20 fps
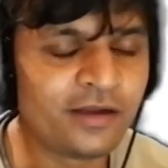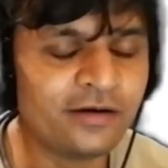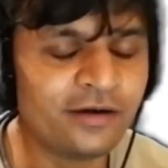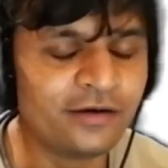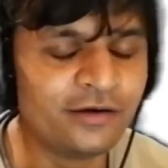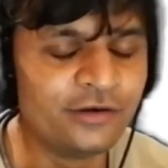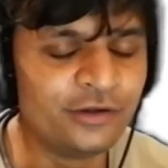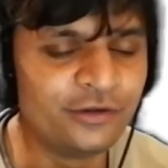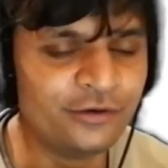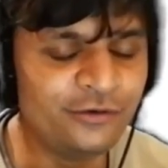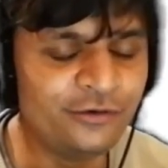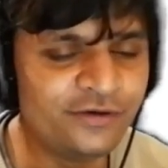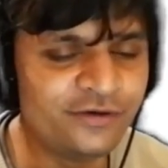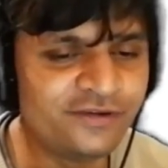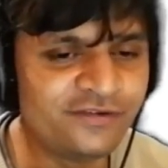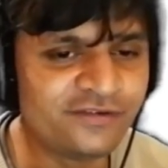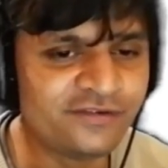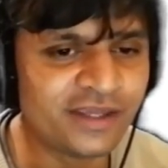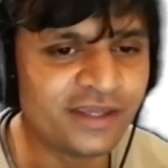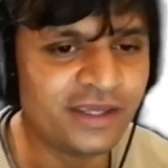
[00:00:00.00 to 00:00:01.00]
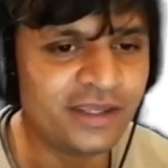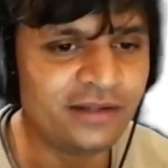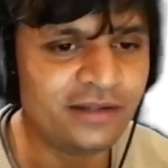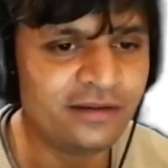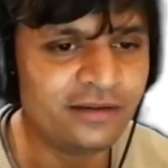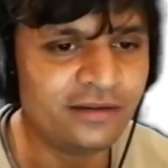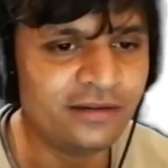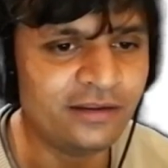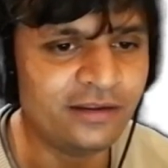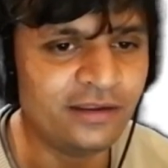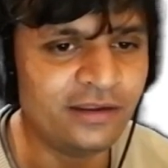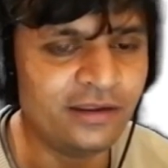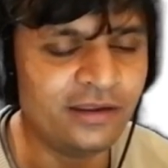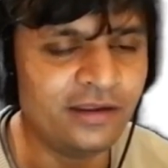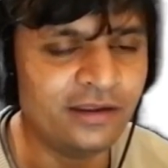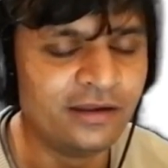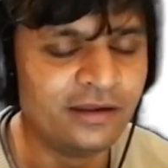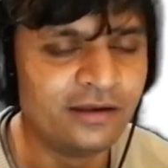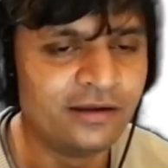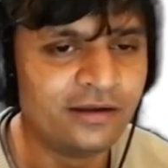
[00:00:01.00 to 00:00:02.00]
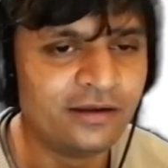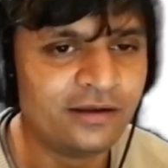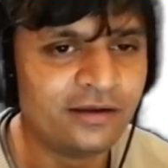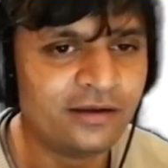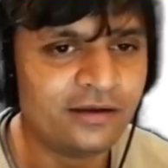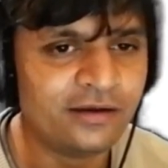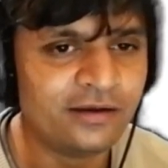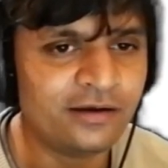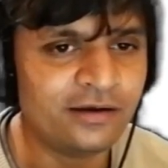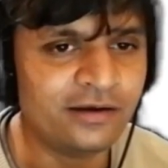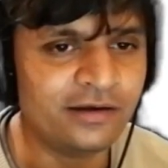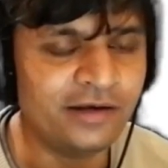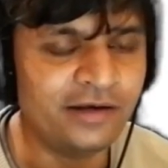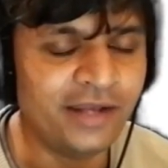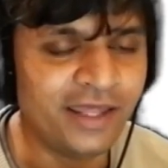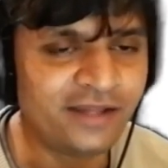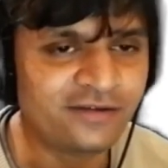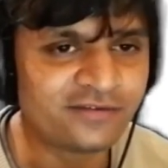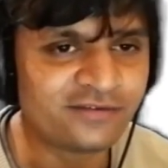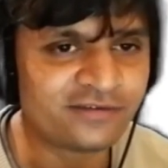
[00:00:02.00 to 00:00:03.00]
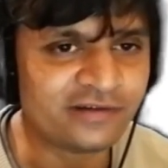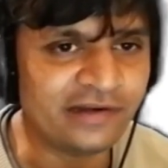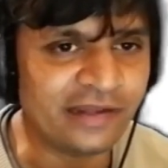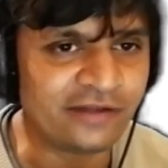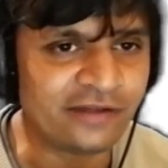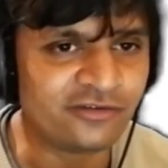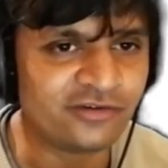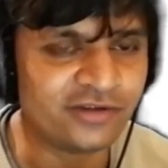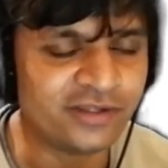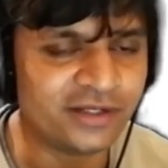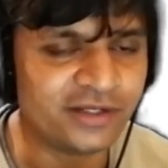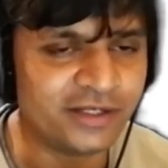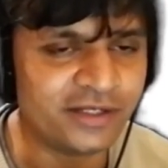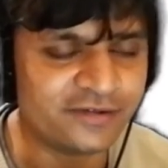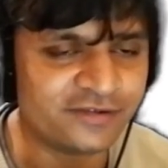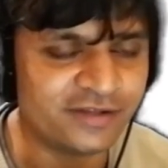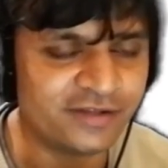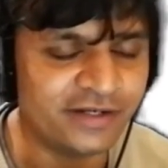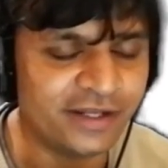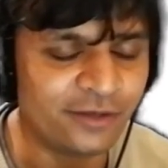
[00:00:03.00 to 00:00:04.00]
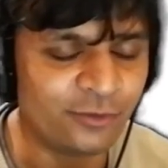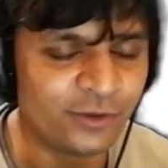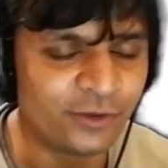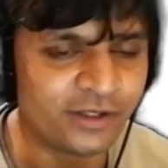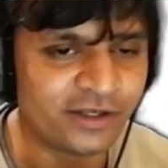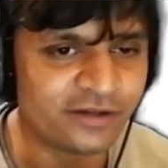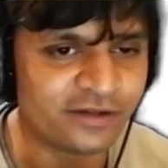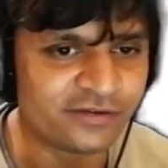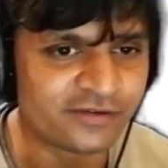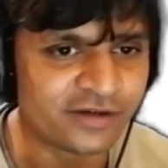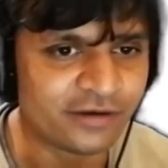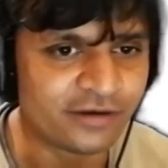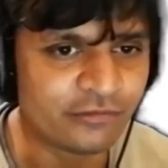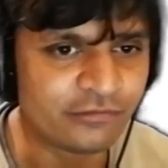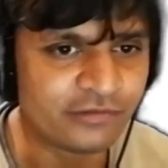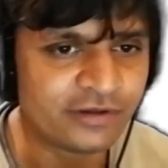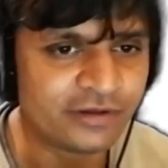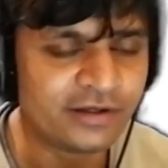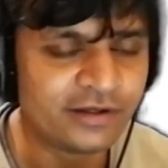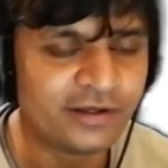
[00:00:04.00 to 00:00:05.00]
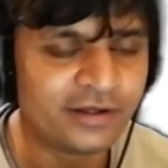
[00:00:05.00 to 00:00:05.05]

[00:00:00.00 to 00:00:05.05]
Now you'll notice in the next lecture that does the networking stuff,